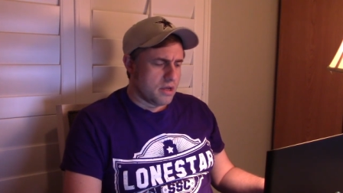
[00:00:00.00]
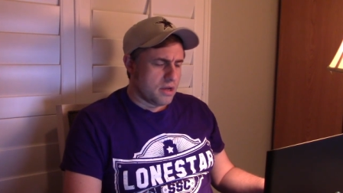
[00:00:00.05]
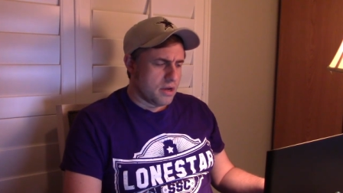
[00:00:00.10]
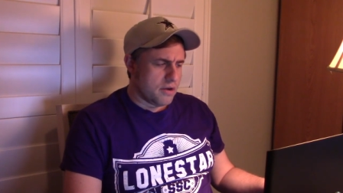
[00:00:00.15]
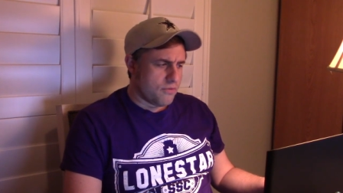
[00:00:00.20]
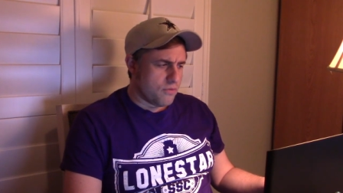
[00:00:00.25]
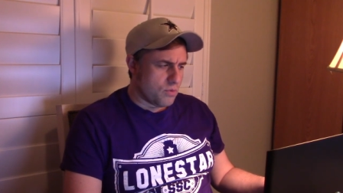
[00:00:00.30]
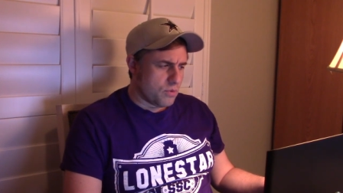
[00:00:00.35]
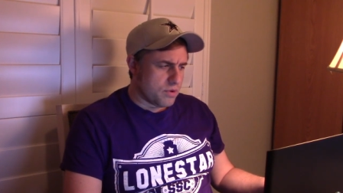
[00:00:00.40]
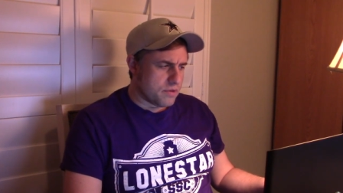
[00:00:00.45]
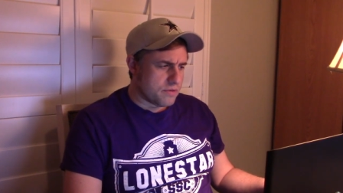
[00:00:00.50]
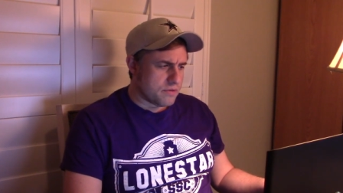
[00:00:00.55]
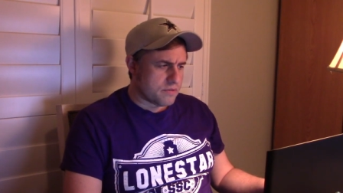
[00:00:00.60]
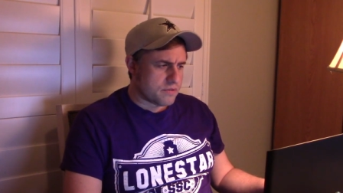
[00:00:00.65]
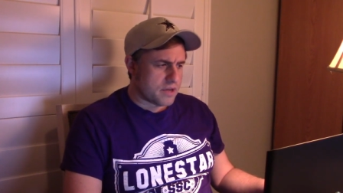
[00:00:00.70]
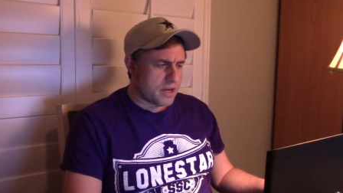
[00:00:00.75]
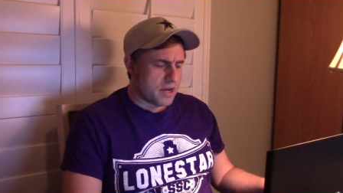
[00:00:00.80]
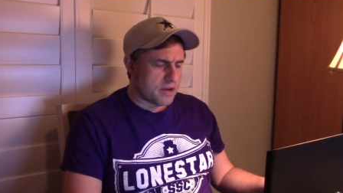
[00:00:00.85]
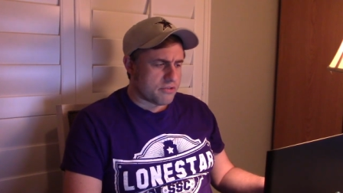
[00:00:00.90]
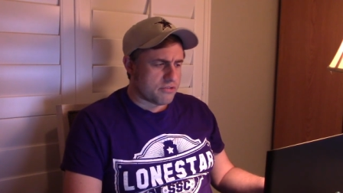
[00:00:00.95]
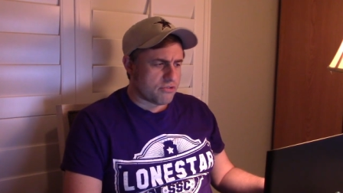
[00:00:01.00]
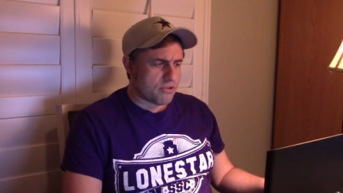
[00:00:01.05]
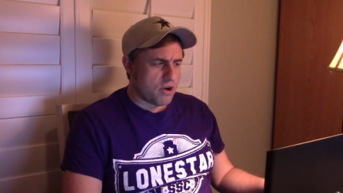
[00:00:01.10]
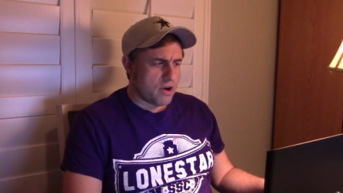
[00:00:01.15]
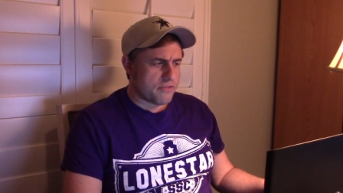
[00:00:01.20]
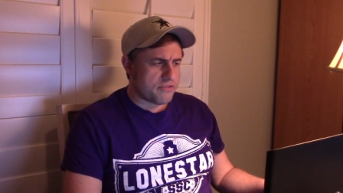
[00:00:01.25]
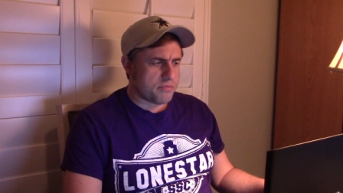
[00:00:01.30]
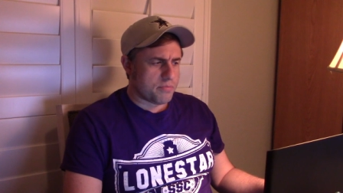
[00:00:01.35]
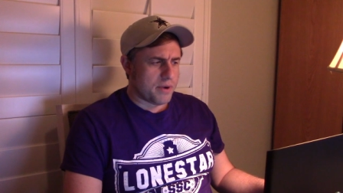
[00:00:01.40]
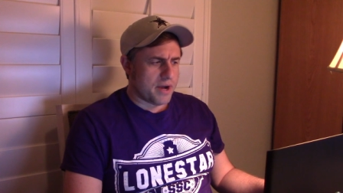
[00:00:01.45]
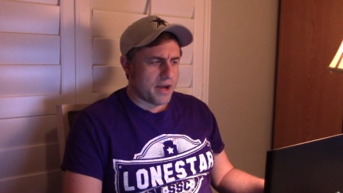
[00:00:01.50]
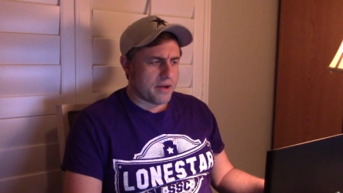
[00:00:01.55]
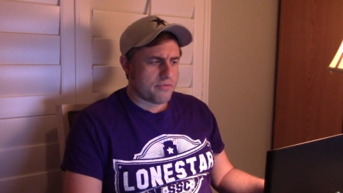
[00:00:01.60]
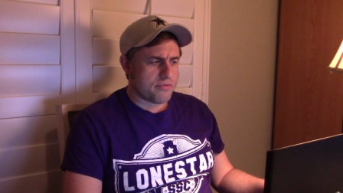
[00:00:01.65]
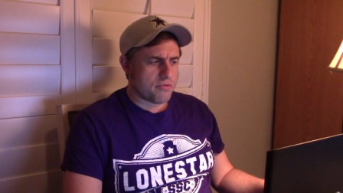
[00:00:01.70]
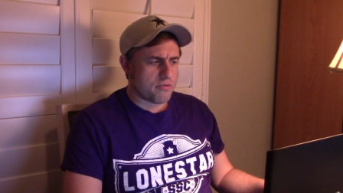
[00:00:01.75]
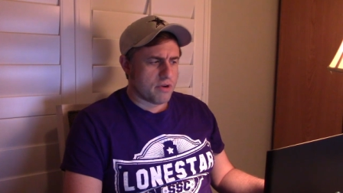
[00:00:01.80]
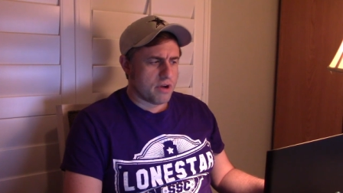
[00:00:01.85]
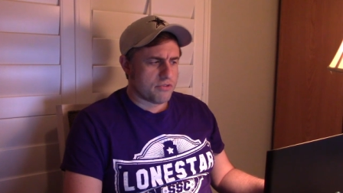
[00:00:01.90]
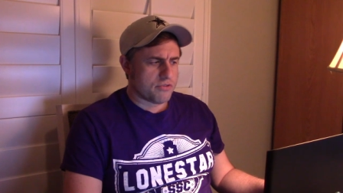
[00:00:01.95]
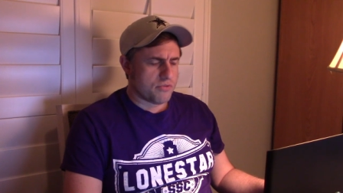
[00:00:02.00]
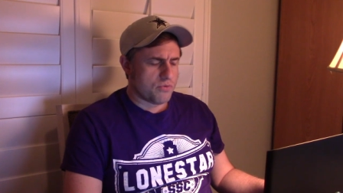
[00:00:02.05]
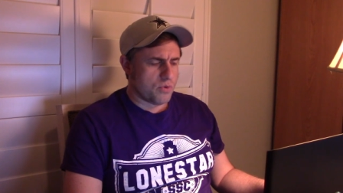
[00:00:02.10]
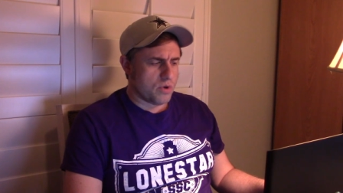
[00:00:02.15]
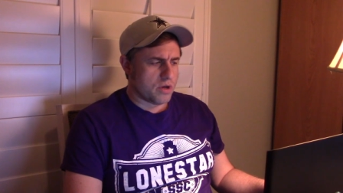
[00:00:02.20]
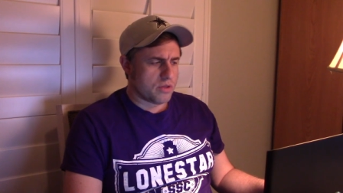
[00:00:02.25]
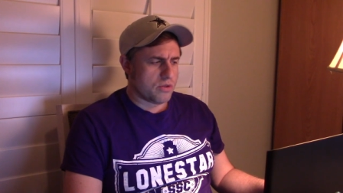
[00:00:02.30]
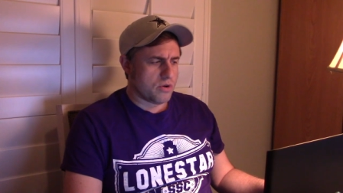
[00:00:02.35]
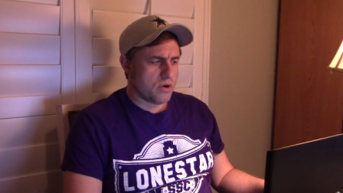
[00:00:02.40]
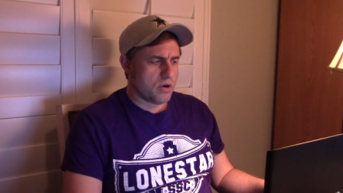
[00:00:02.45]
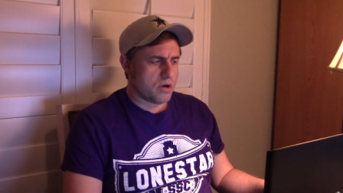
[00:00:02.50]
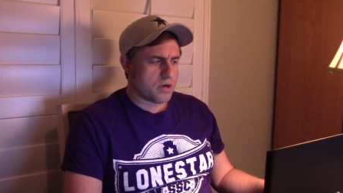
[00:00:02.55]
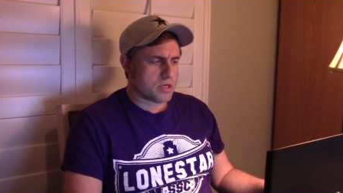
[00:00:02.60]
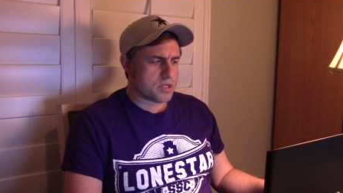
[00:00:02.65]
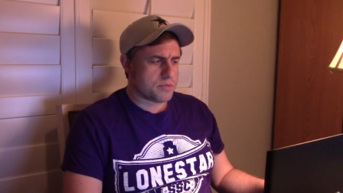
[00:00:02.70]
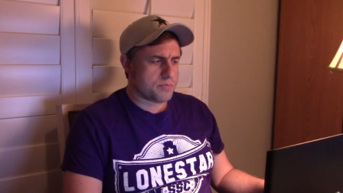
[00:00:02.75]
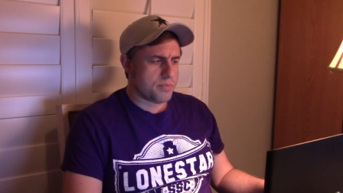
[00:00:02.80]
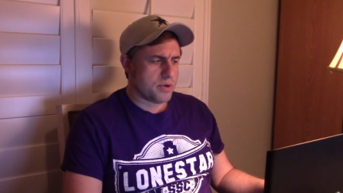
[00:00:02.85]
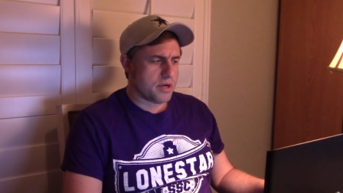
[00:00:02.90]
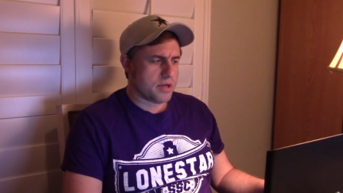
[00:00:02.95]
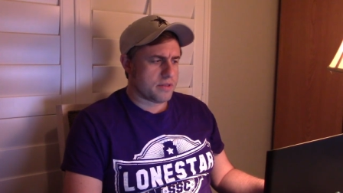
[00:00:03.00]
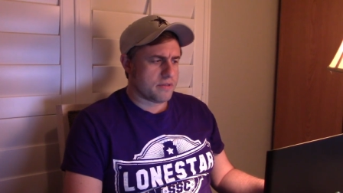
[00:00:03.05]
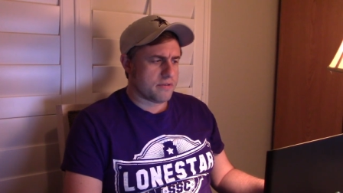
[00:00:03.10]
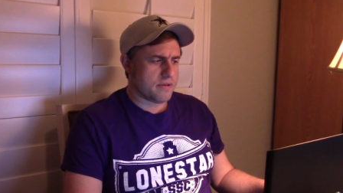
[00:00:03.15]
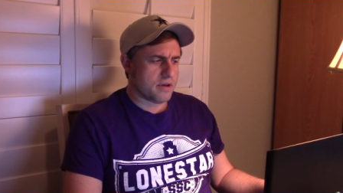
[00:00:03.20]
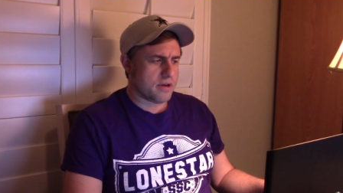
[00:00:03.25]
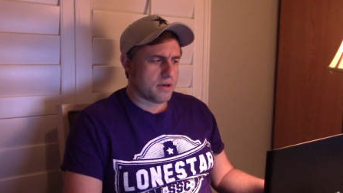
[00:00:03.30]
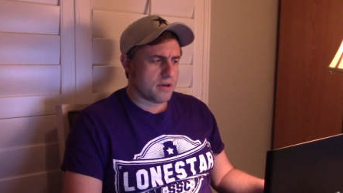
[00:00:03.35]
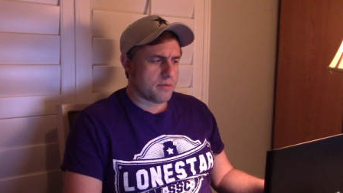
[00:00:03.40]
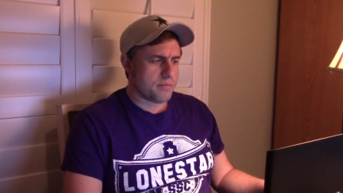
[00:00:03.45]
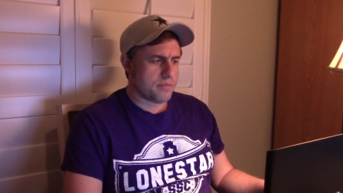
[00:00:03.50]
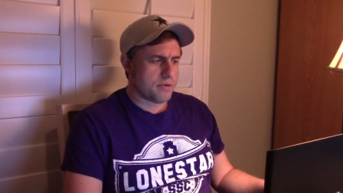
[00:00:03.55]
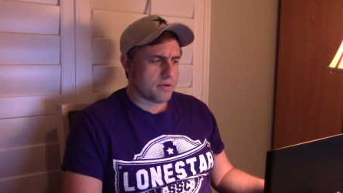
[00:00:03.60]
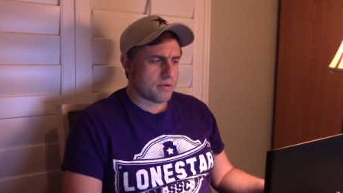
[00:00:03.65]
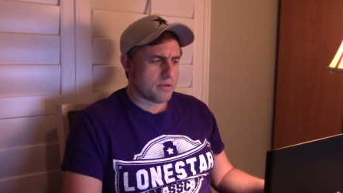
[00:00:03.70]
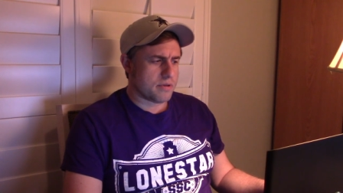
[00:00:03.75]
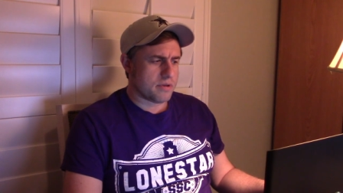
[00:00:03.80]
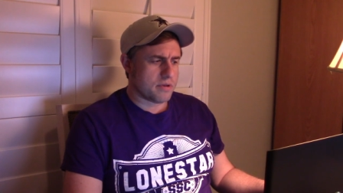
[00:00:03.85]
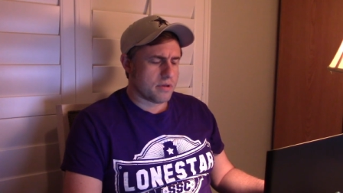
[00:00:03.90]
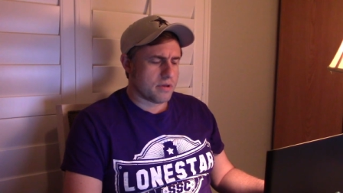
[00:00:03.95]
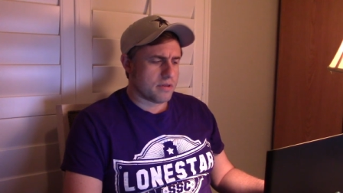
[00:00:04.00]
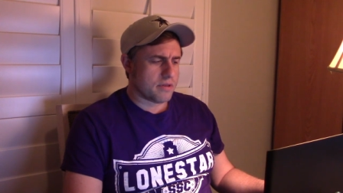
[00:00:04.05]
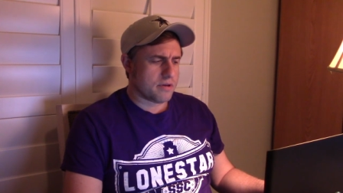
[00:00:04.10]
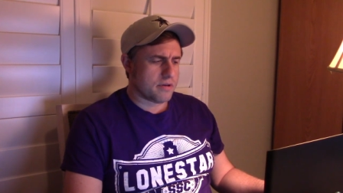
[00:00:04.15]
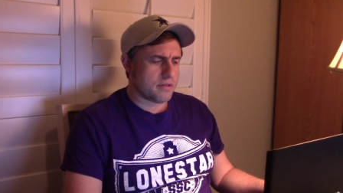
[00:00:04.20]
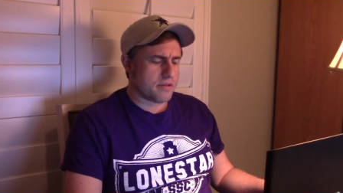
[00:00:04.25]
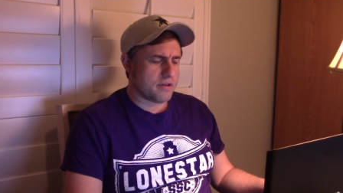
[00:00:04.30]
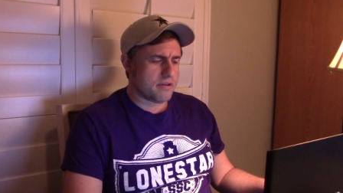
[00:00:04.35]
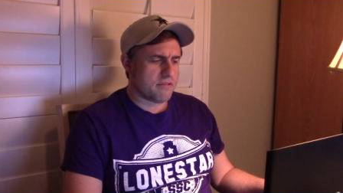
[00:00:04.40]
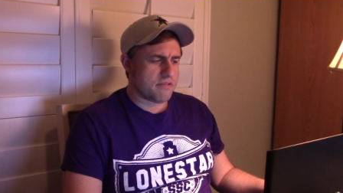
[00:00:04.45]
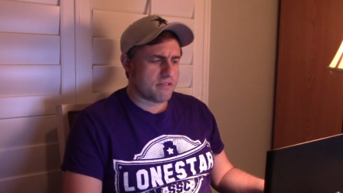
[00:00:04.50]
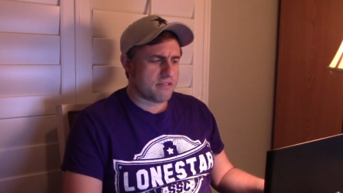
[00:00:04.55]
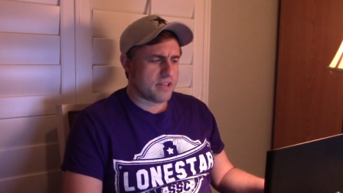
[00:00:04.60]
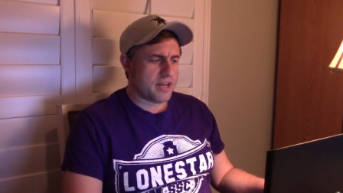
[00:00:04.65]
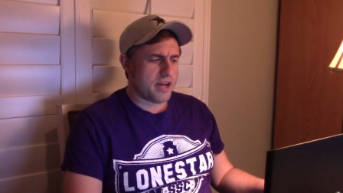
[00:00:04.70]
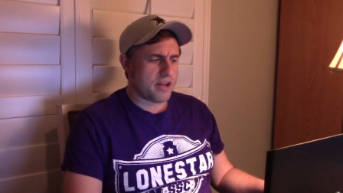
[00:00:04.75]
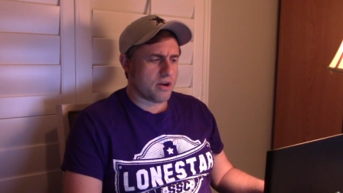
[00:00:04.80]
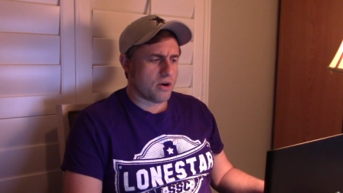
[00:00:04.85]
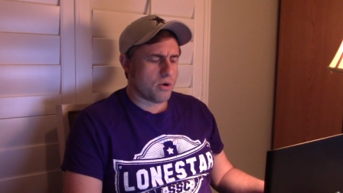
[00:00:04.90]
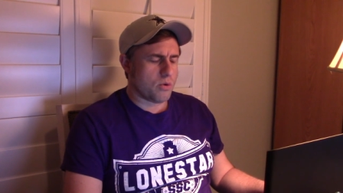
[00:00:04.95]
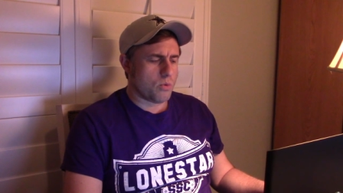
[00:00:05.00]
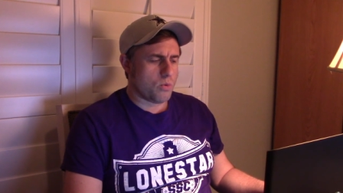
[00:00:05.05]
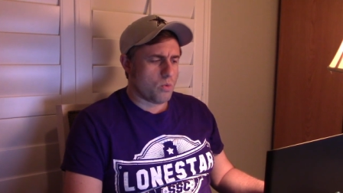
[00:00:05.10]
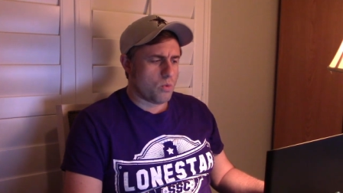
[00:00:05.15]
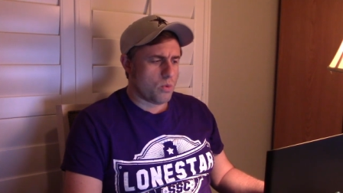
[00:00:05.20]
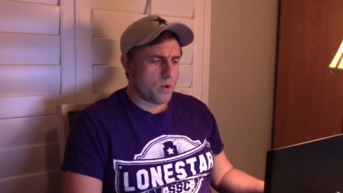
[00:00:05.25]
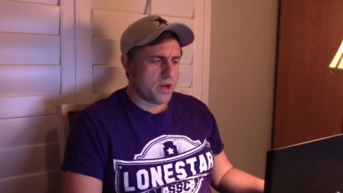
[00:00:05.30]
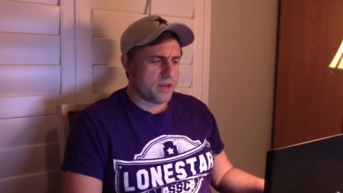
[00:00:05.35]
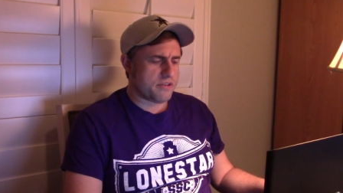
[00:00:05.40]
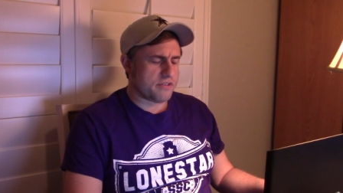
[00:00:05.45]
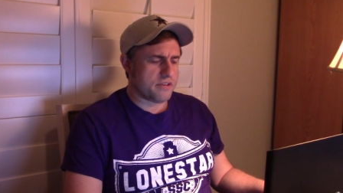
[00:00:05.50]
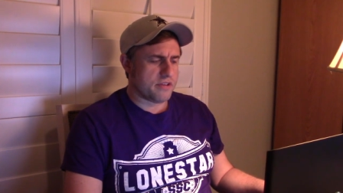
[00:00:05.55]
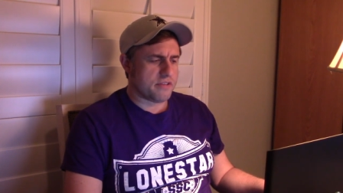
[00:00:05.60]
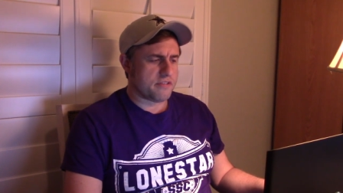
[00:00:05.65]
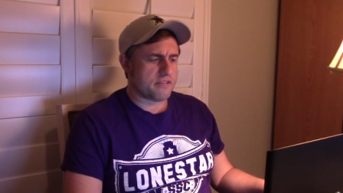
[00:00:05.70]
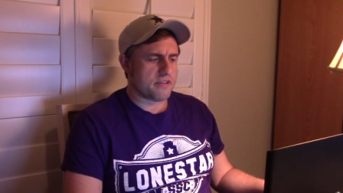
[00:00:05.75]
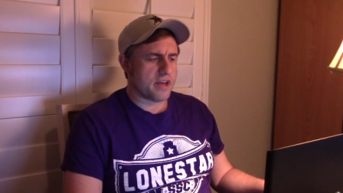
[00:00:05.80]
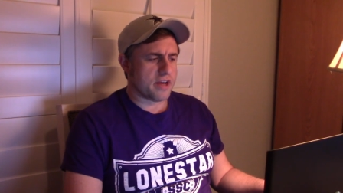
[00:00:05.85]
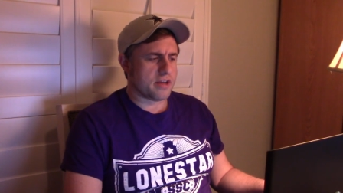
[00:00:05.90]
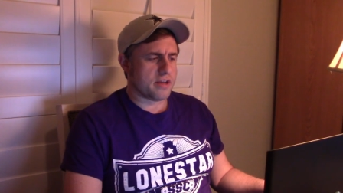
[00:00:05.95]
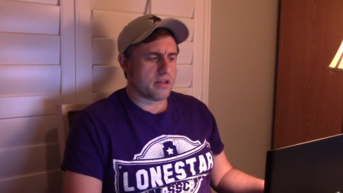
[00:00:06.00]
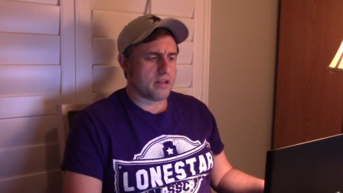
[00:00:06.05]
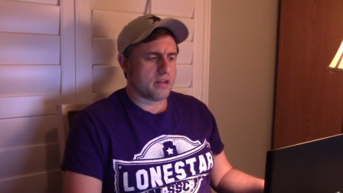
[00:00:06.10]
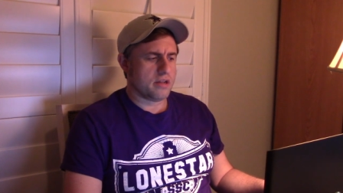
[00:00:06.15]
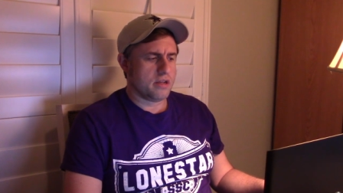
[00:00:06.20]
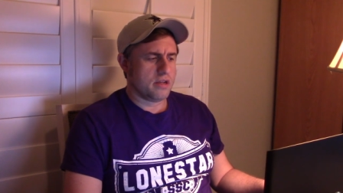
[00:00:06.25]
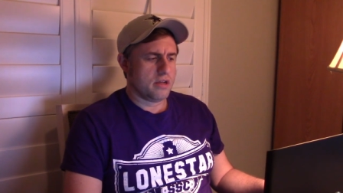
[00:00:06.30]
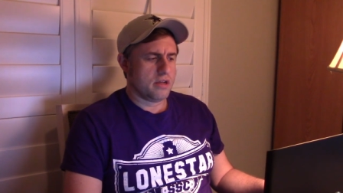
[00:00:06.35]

Everyone's got a soft spot for Reservoir Dogs, but there is not a wasted second